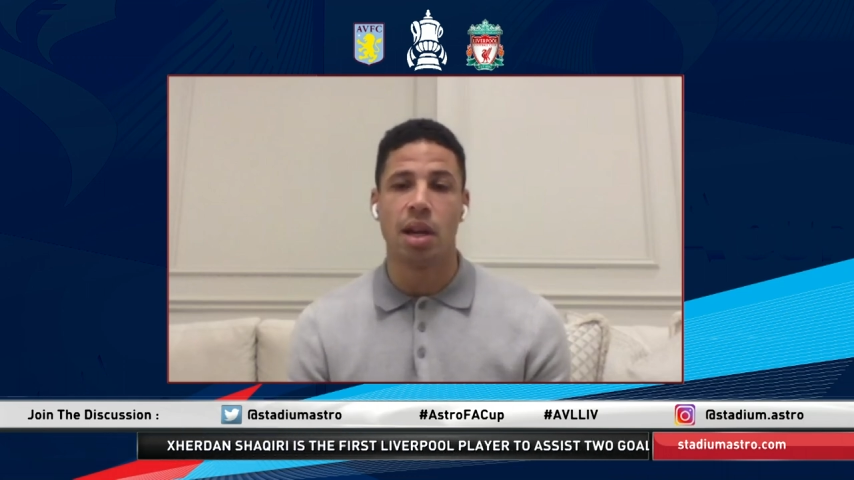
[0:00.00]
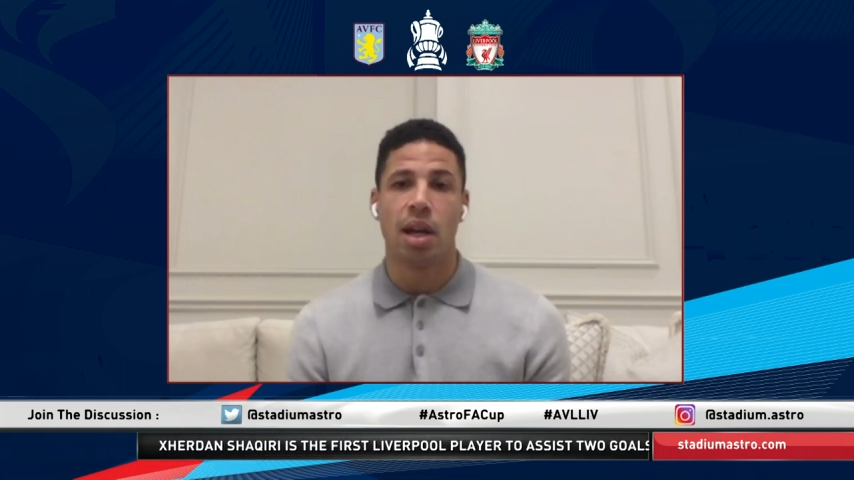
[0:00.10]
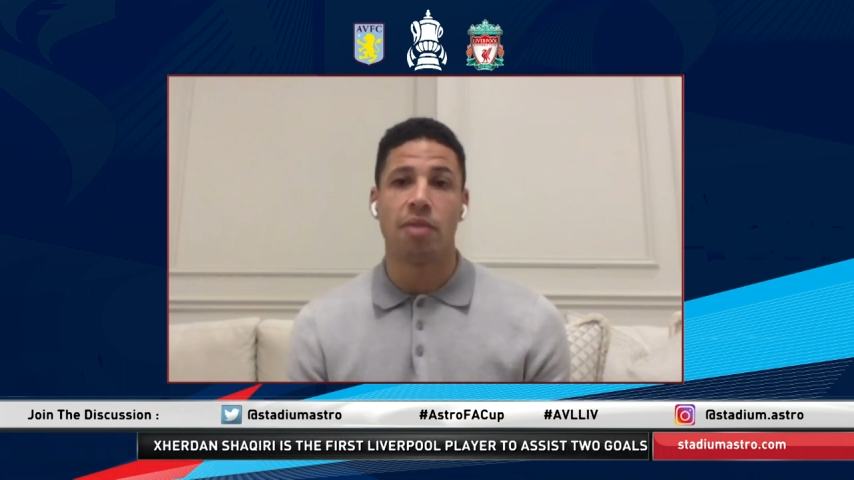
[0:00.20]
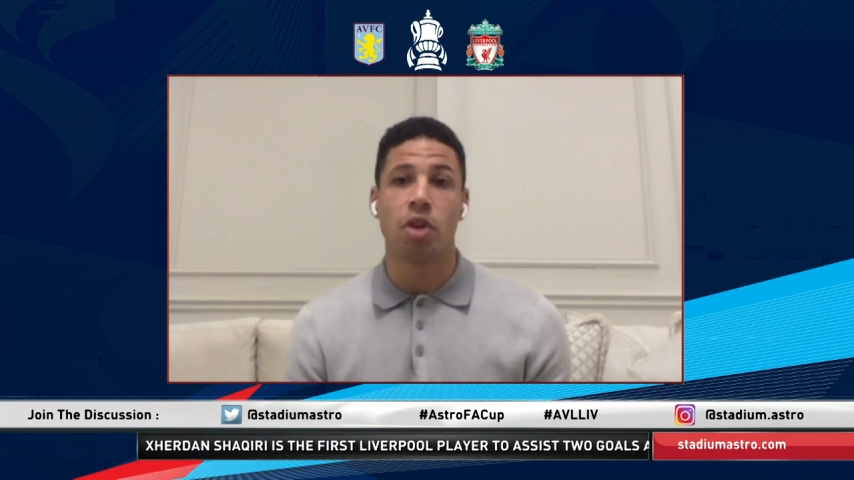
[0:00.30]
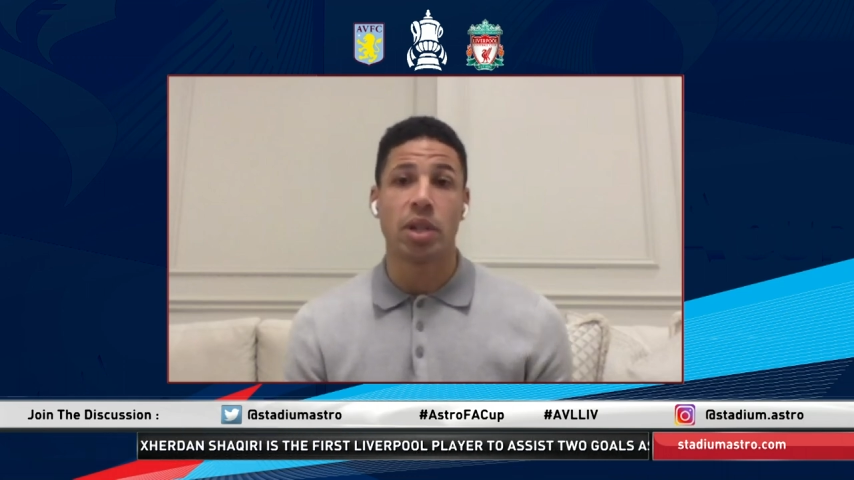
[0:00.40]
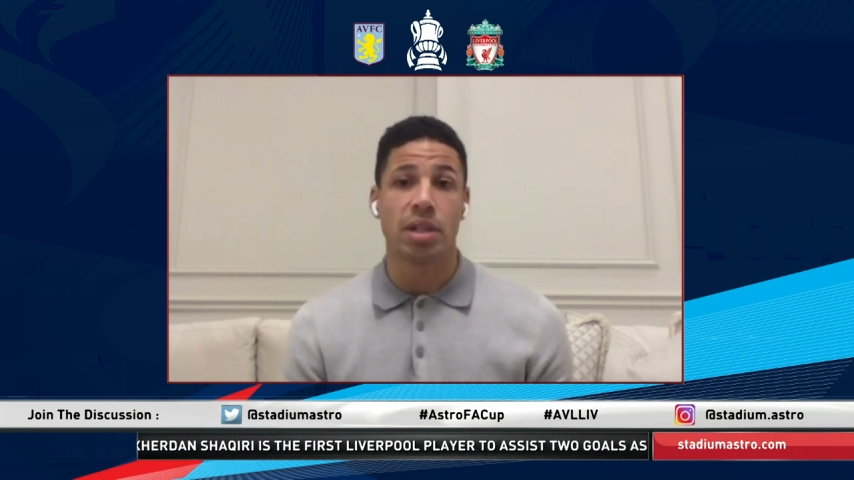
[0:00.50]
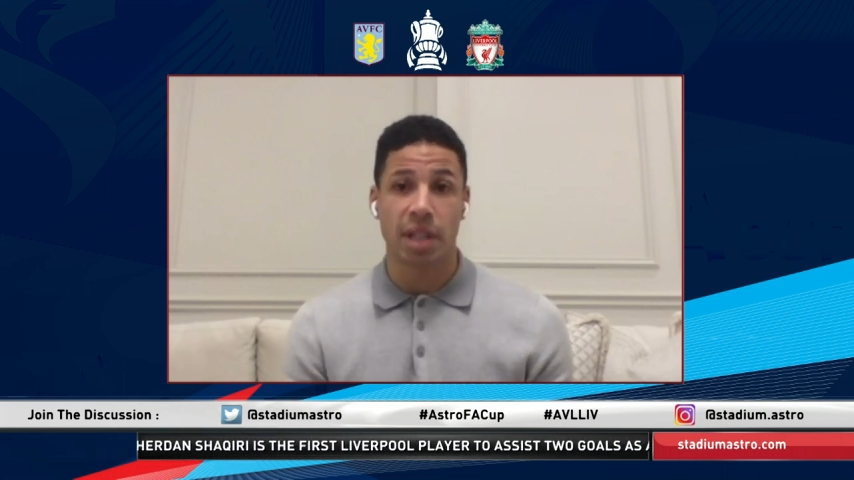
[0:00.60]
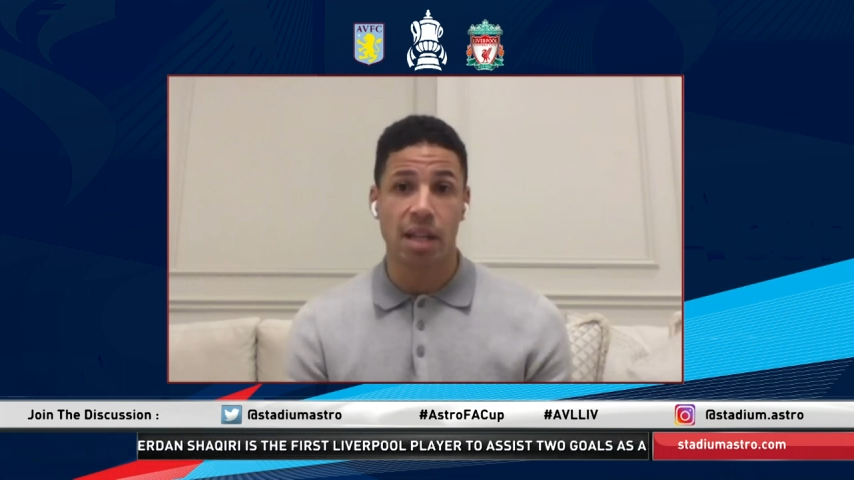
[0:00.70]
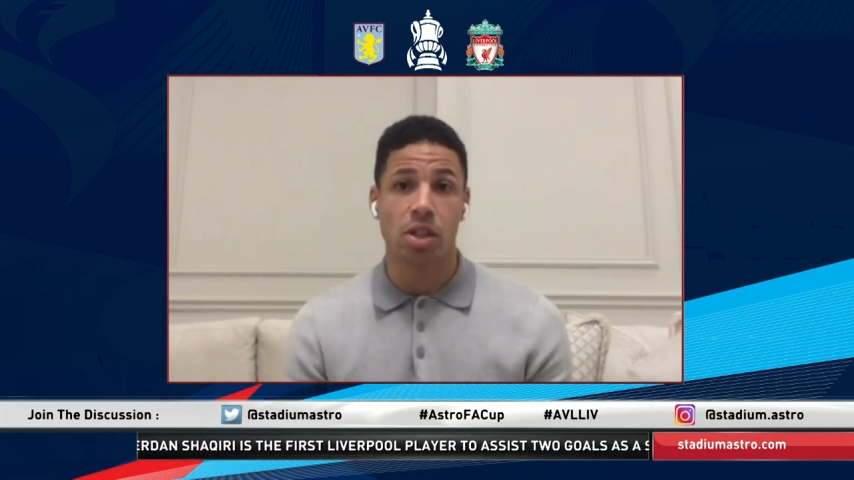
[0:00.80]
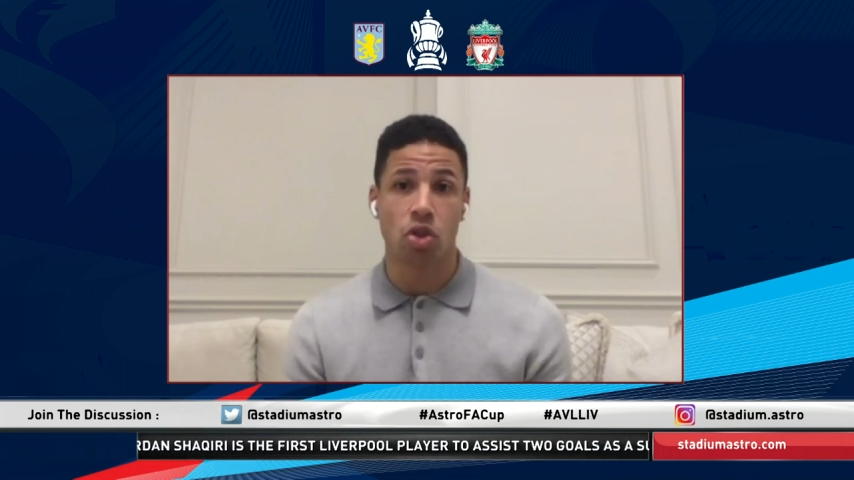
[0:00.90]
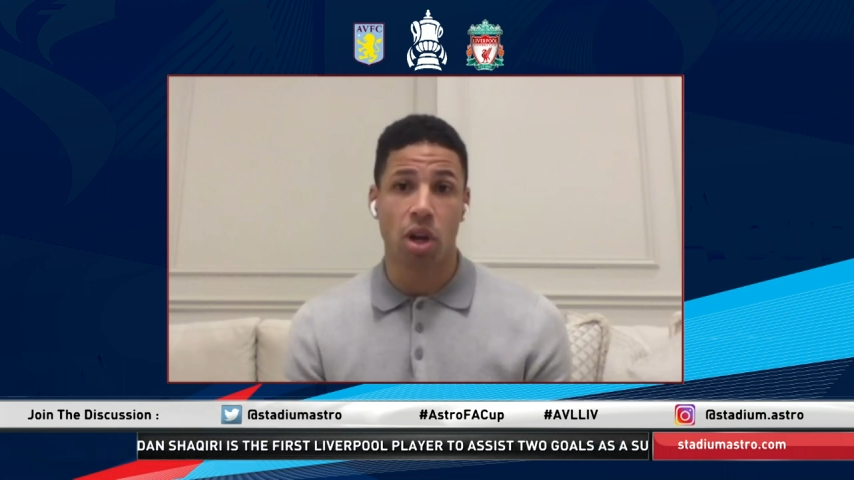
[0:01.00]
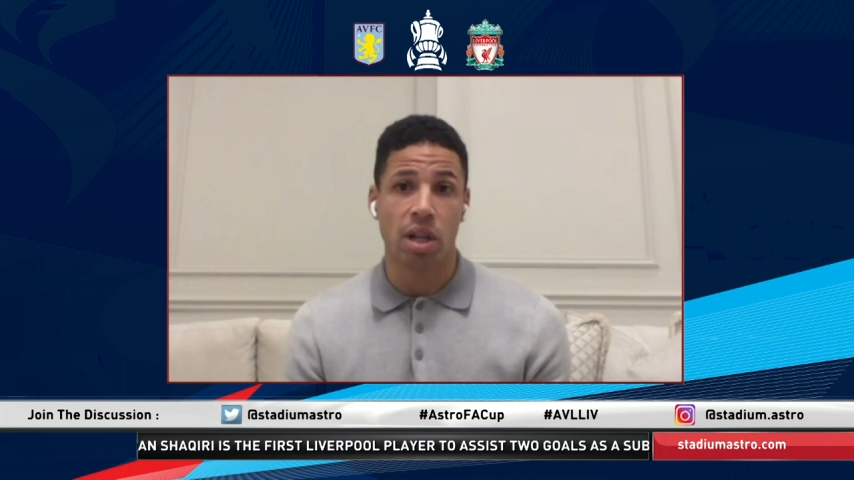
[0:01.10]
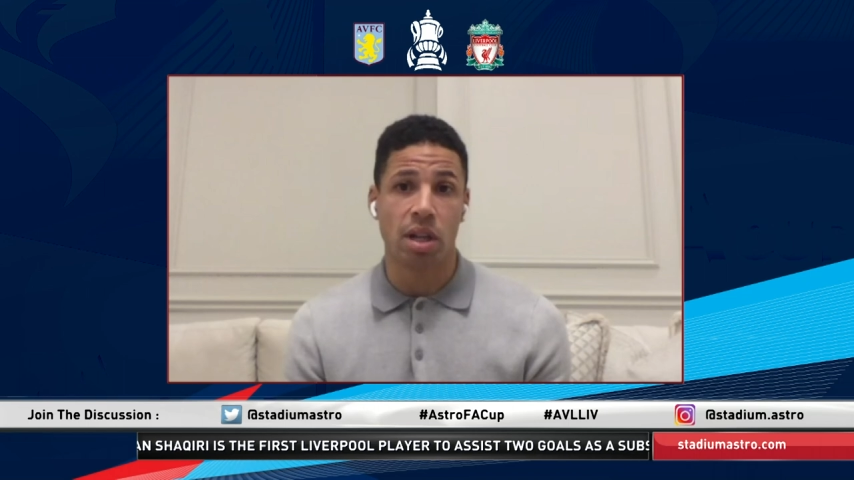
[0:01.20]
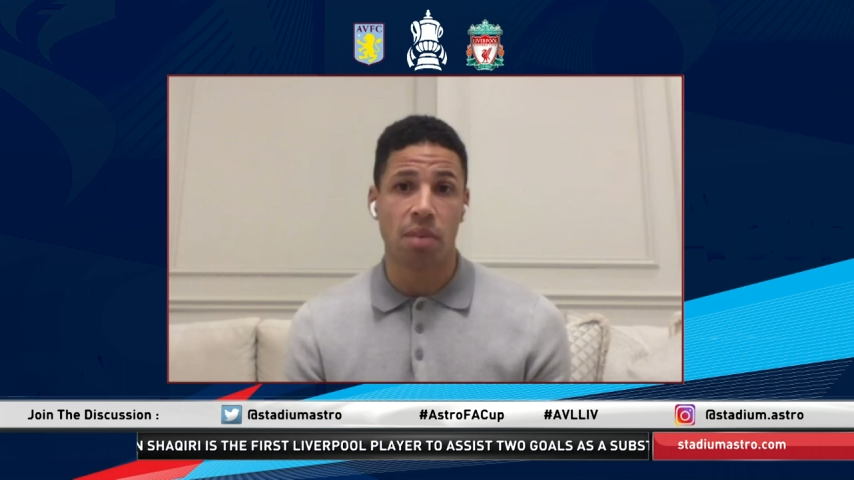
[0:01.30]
even though he doesn't take the training,